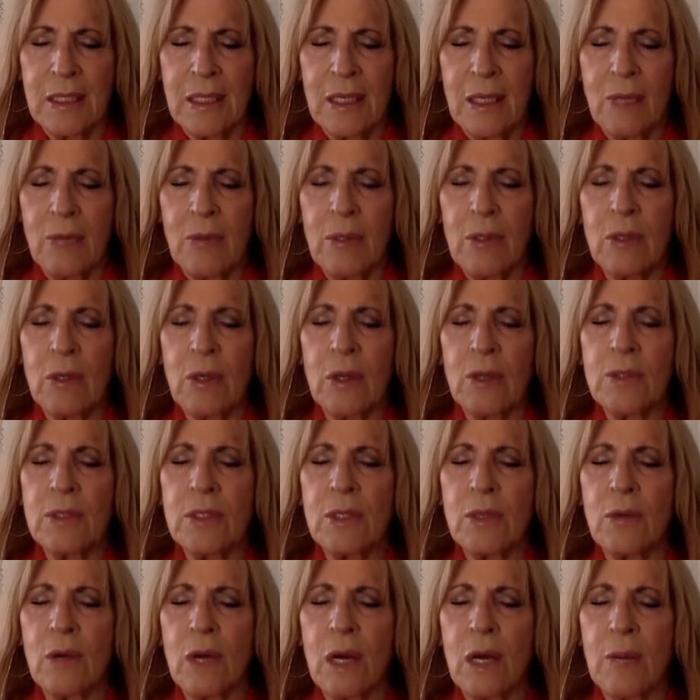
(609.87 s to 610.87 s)
we are also
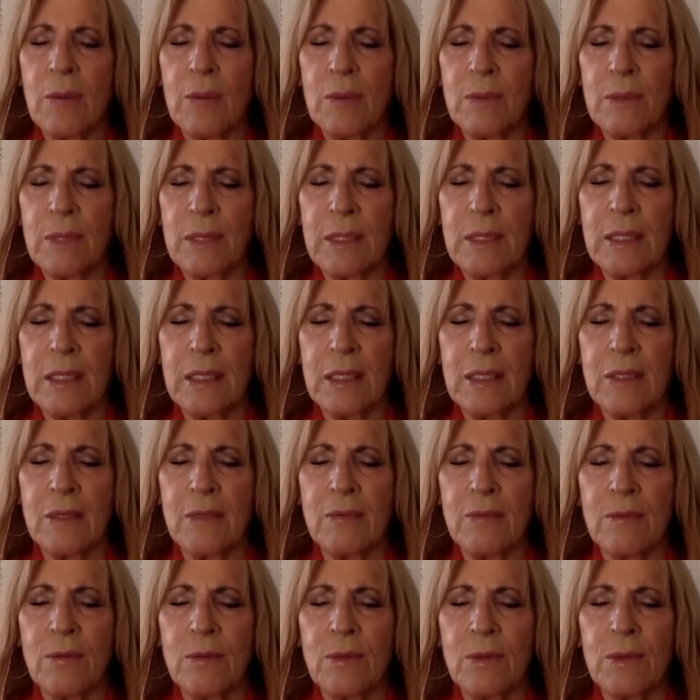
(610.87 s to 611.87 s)
operating in the
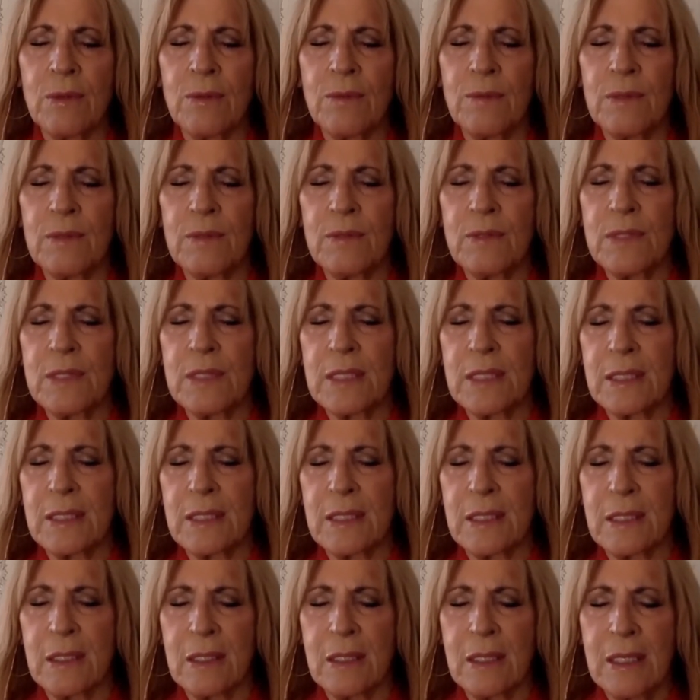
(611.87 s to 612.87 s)
fourth, fifth, sixth,
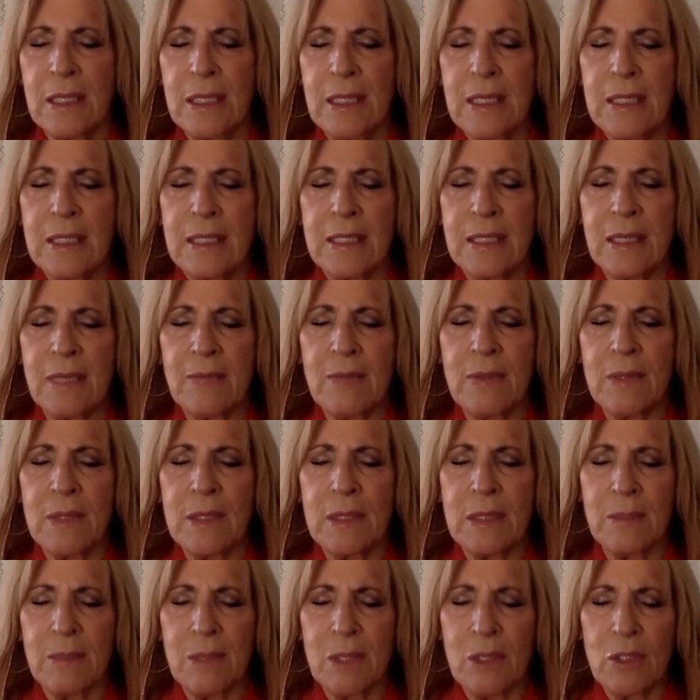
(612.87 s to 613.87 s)
and seventh
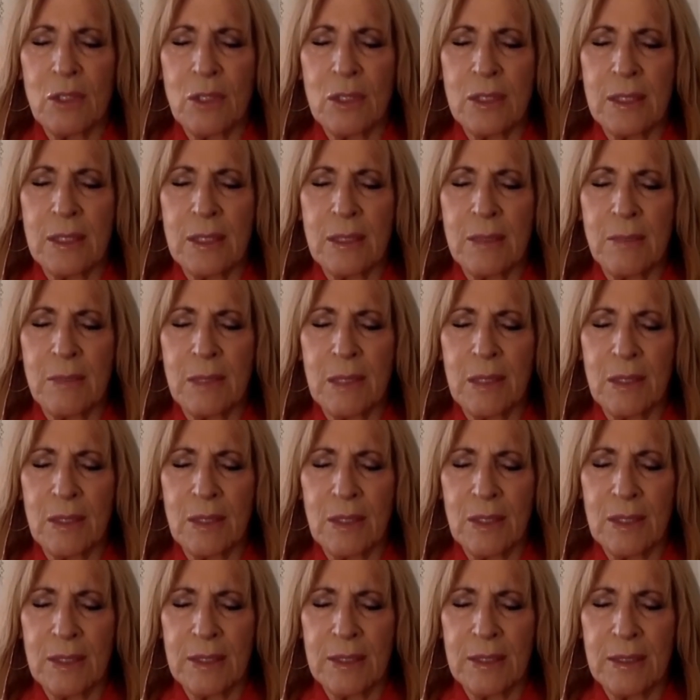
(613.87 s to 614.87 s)
dimensions and
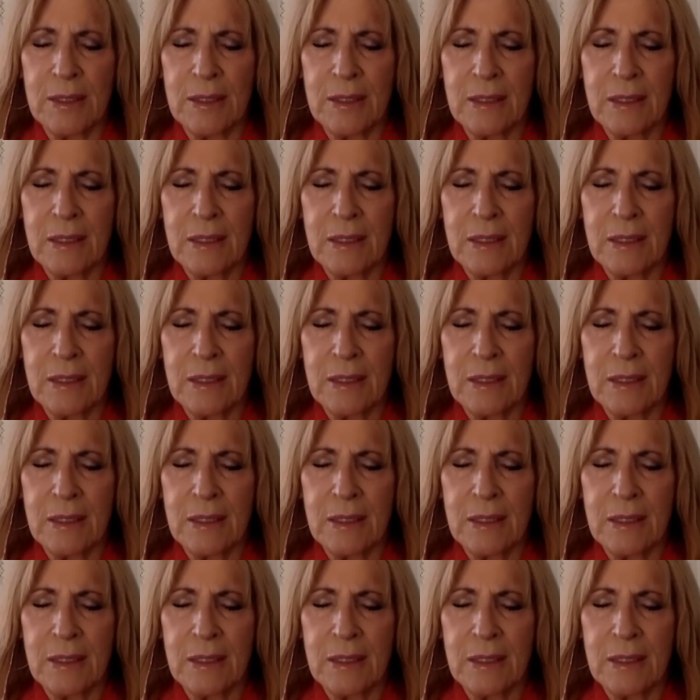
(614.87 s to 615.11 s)
beyond,